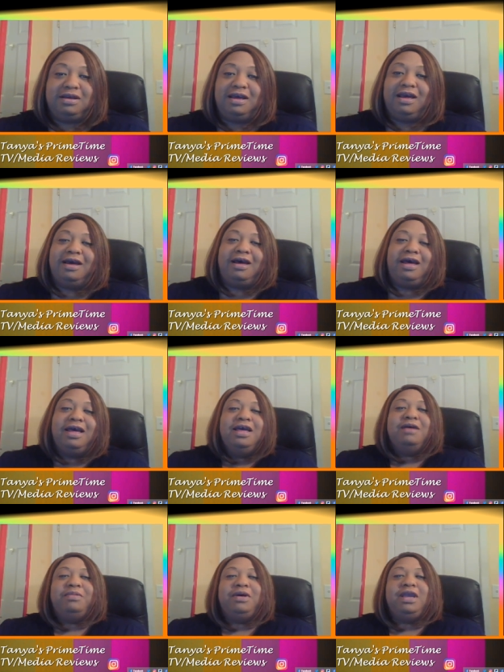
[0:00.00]
but
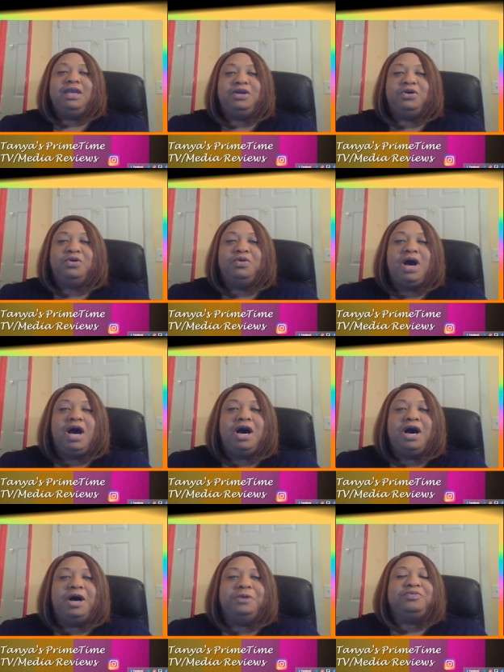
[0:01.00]
anywho,
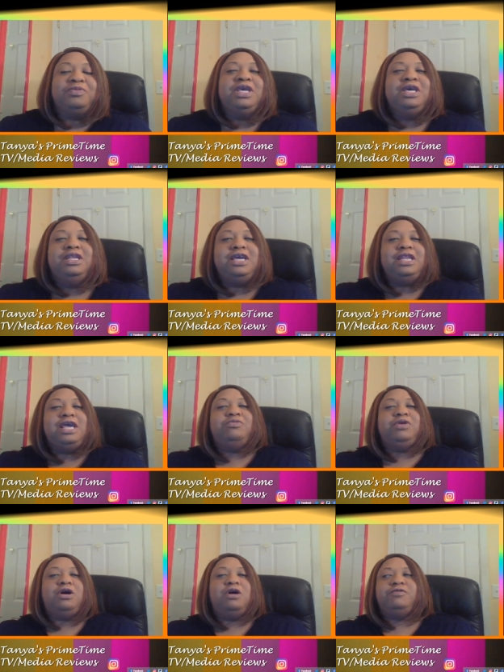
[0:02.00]
um, then they
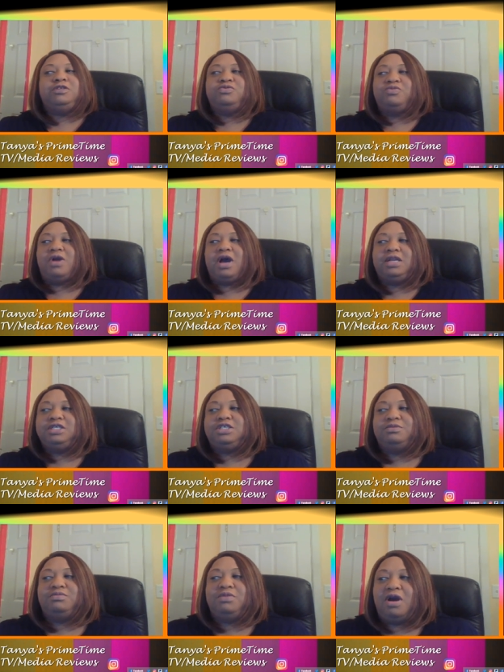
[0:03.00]
went over to Ron and
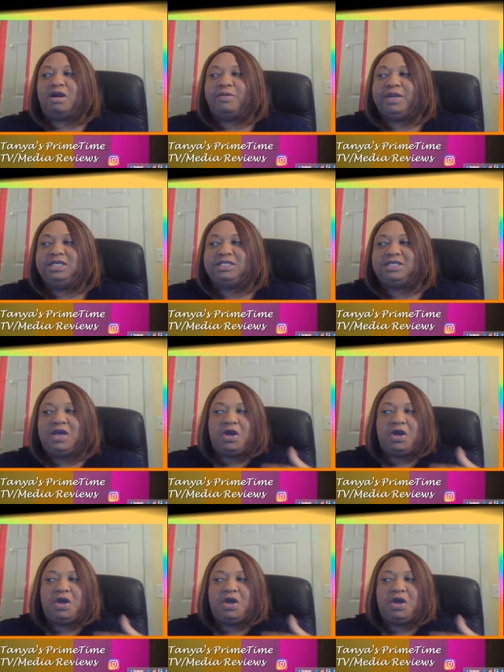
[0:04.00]
Shamari's